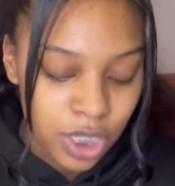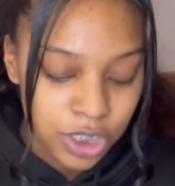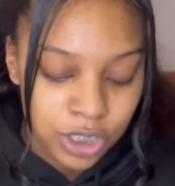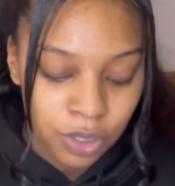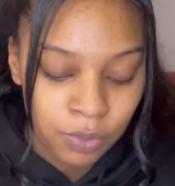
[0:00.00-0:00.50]

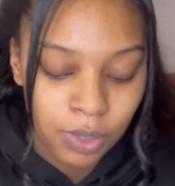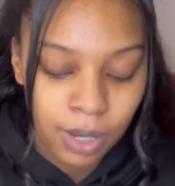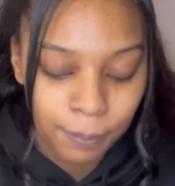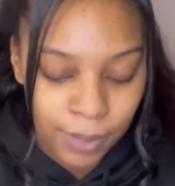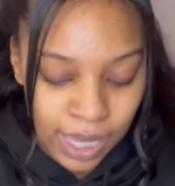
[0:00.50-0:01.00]
So
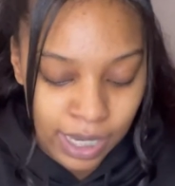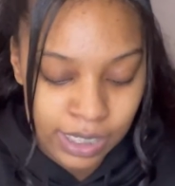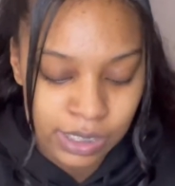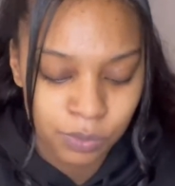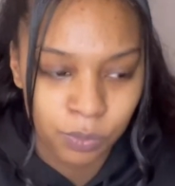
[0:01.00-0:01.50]

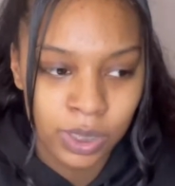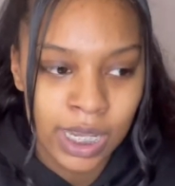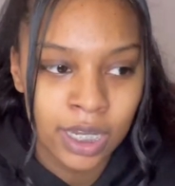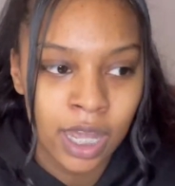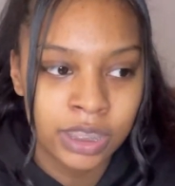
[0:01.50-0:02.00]
pain, when
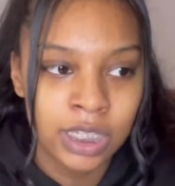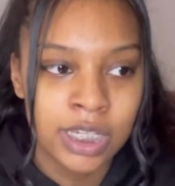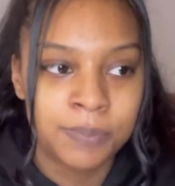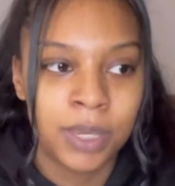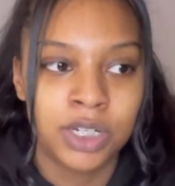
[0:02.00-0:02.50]
I got the
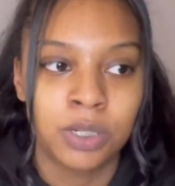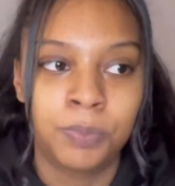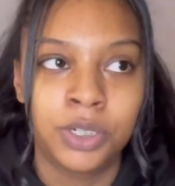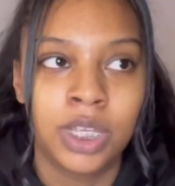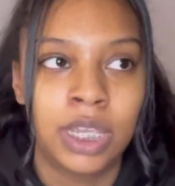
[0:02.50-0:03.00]
expander
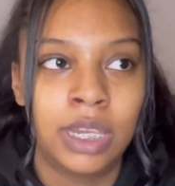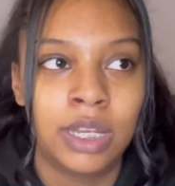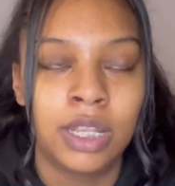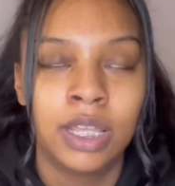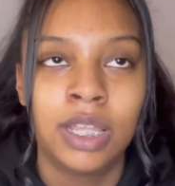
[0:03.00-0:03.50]
put
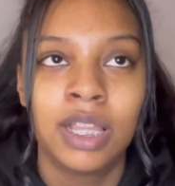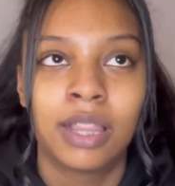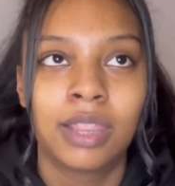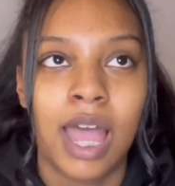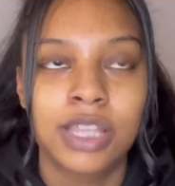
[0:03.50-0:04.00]
in
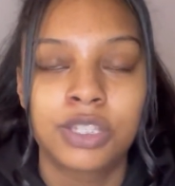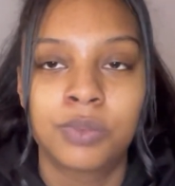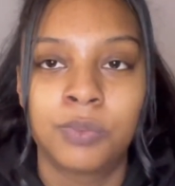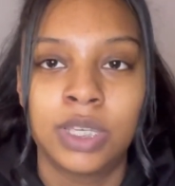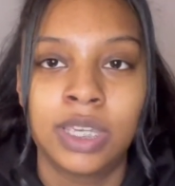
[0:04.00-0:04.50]
last
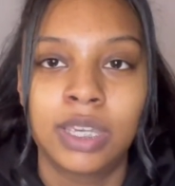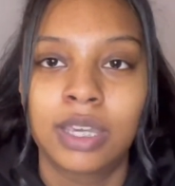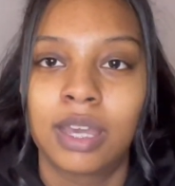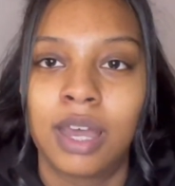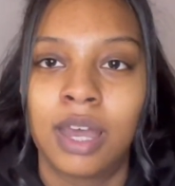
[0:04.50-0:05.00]

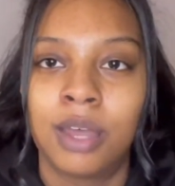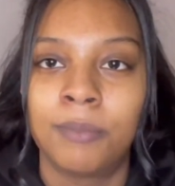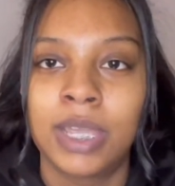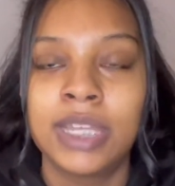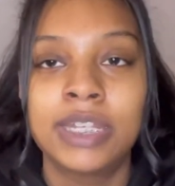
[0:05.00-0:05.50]
week,
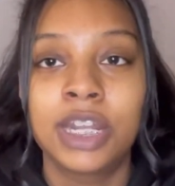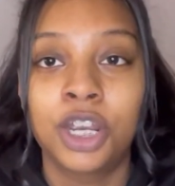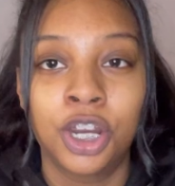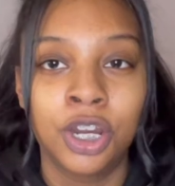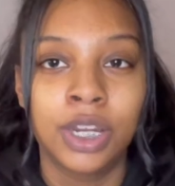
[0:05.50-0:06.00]
it didn't
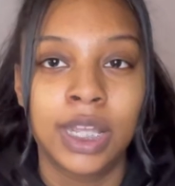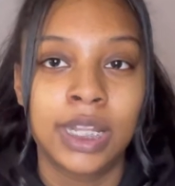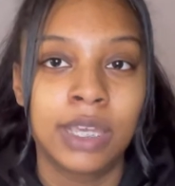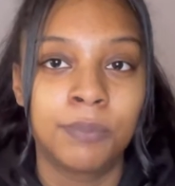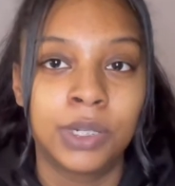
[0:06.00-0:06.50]
hurt
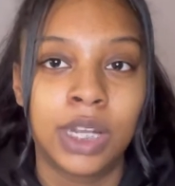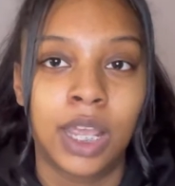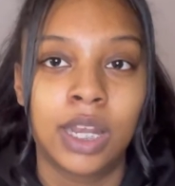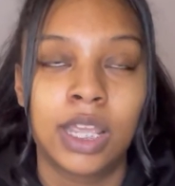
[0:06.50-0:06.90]
getting it put in.